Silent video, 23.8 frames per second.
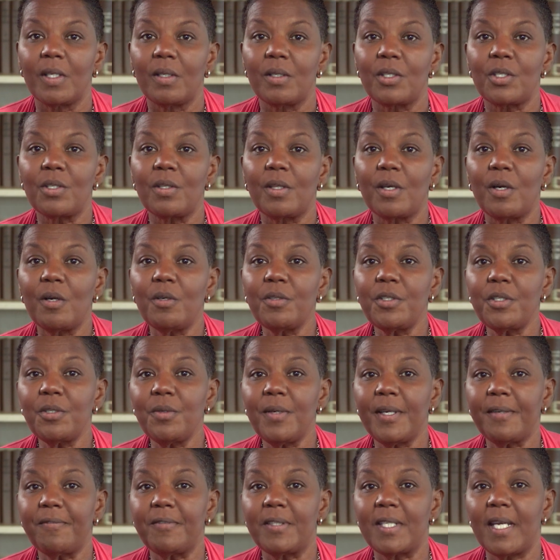To those who
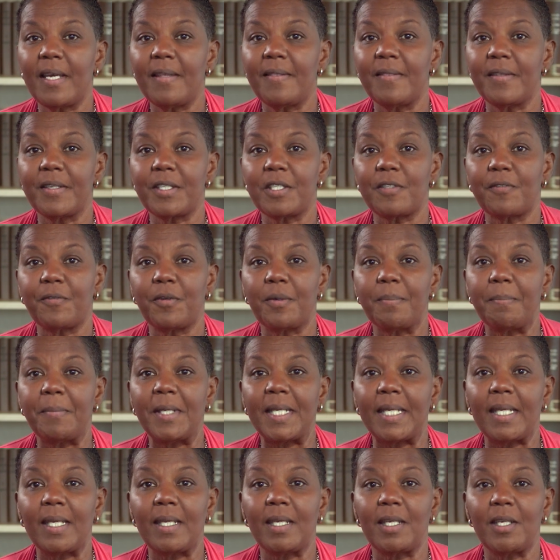have done this for
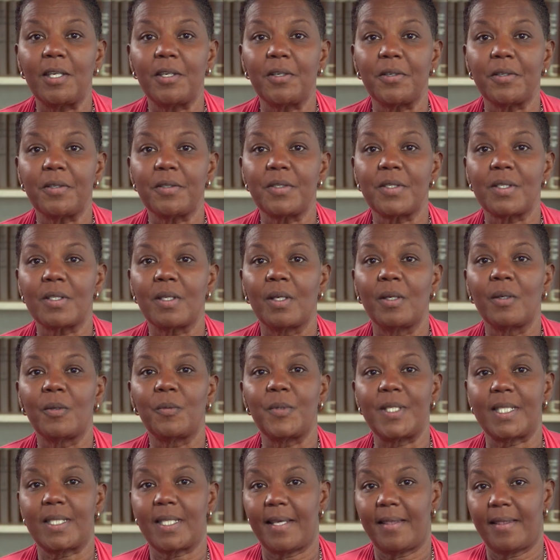many years, we
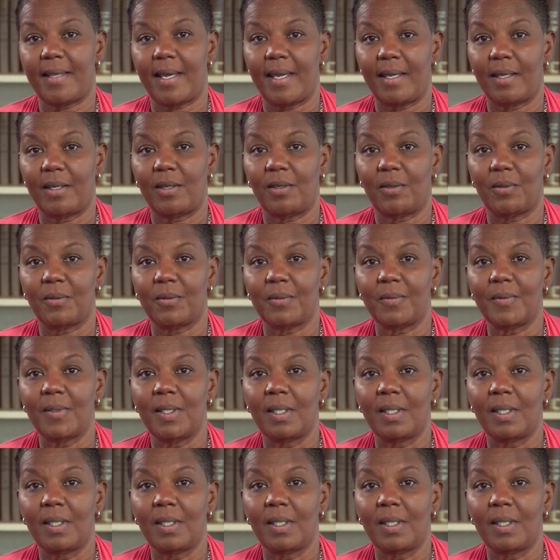say thank you.